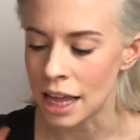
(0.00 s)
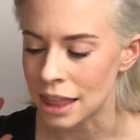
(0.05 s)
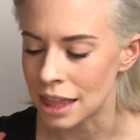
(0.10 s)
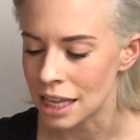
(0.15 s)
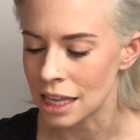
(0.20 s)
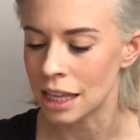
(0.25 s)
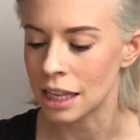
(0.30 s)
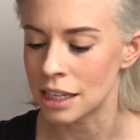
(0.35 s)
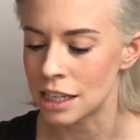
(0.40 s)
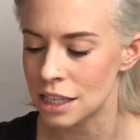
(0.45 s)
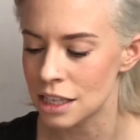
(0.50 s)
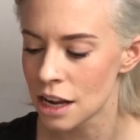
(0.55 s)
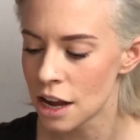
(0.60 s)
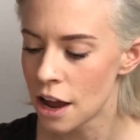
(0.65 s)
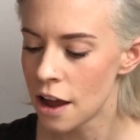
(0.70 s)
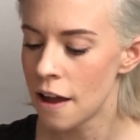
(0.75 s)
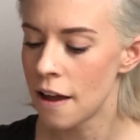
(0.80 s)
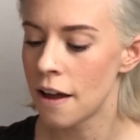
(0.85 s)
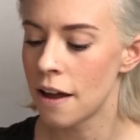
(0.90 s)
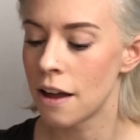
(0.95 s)
I think it's
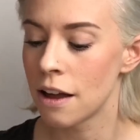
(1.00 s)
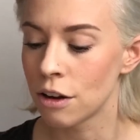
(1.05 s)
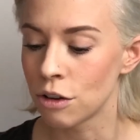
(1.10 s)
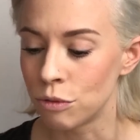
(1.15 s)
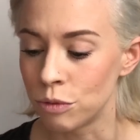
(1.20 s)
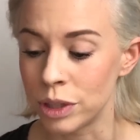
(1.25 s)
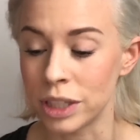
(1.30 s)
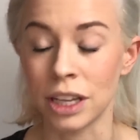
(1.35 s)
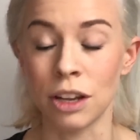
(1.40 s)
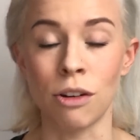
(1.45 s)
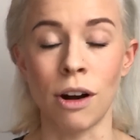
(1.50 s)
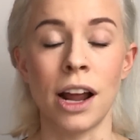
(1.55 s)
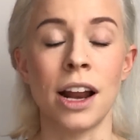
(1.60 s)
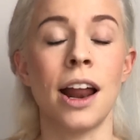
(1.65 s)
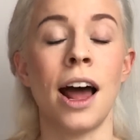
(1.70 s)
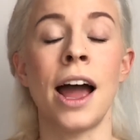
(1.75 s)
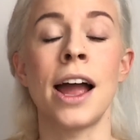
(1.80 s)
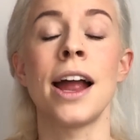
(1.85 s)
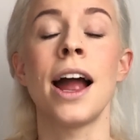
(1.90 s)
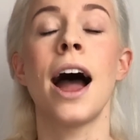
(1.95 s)
really great.
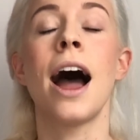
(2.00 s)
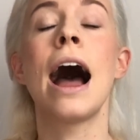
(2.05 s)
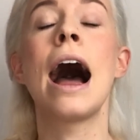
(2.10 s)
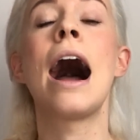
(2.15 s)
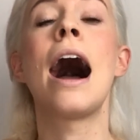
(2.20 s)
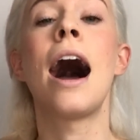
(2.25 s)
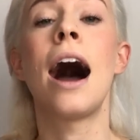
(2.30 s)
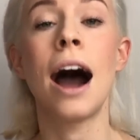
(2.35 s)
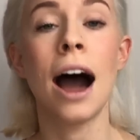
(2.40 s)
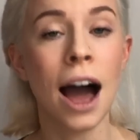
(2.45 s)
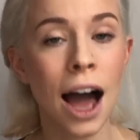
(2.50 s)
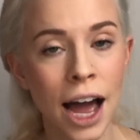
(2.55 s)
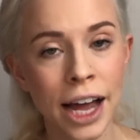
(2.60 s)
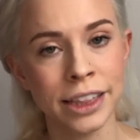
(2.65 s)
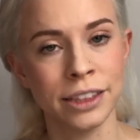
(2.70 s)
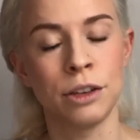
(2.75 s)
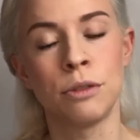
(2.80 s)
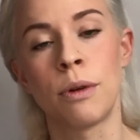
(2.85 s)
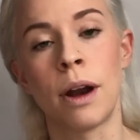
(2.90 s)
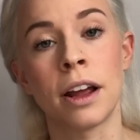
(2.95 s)
I
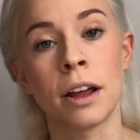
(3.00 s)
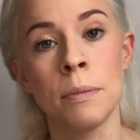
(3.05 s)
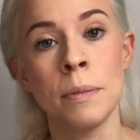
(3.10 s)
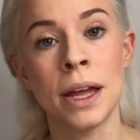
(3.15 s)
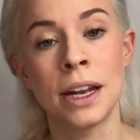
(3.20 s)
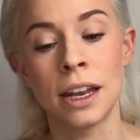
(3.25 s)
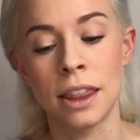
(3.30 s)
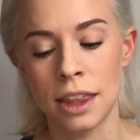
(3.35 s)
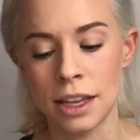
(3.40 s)
highly recommend